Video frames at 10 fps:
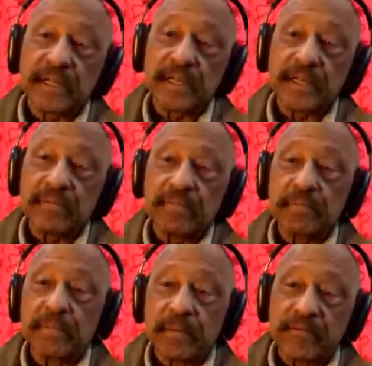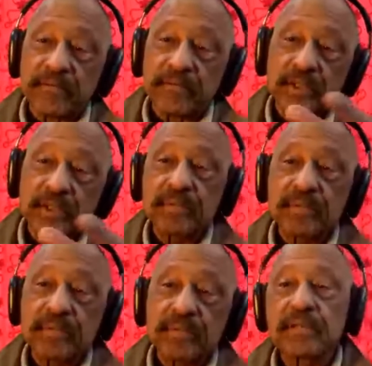that Memphis,
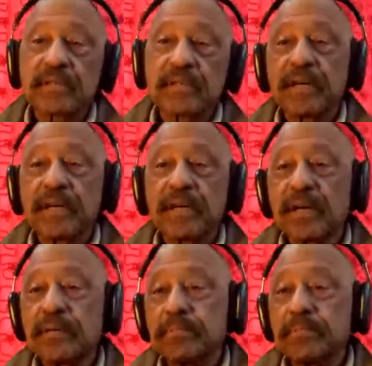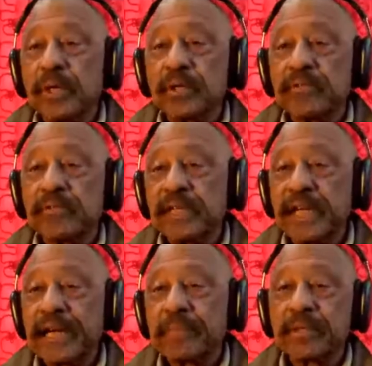car burglary
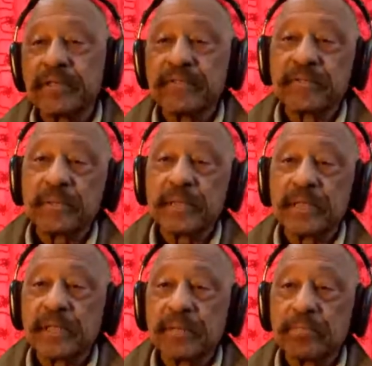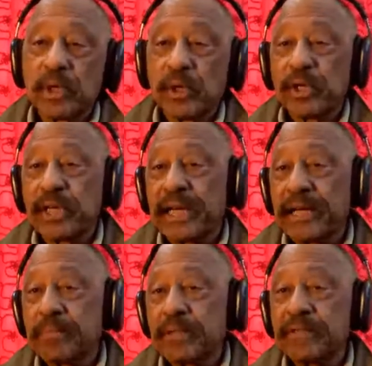capital of America, murder
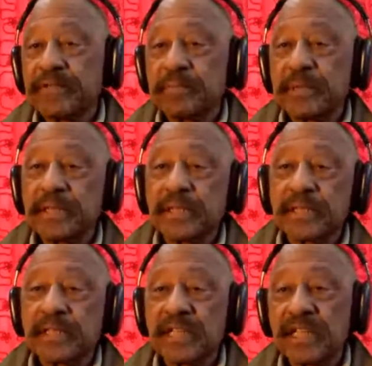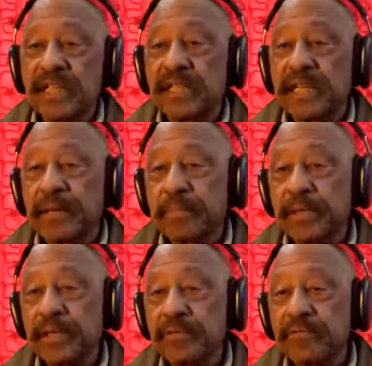capital of America,
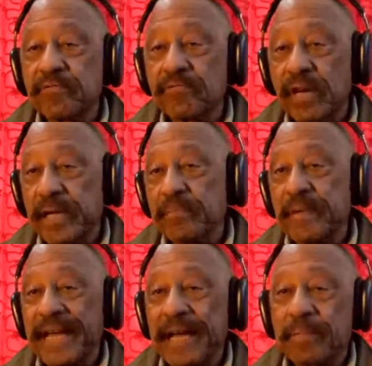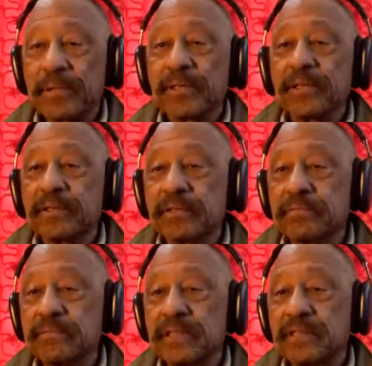kidnapping and rape capital
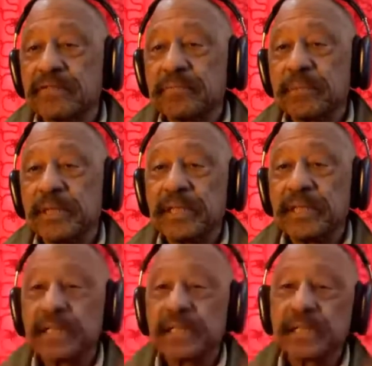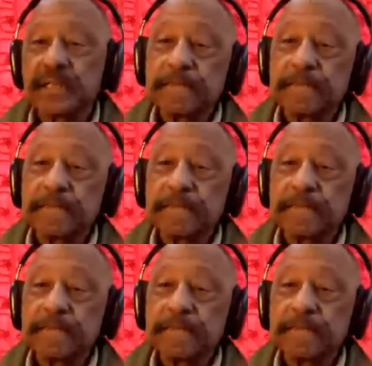of America.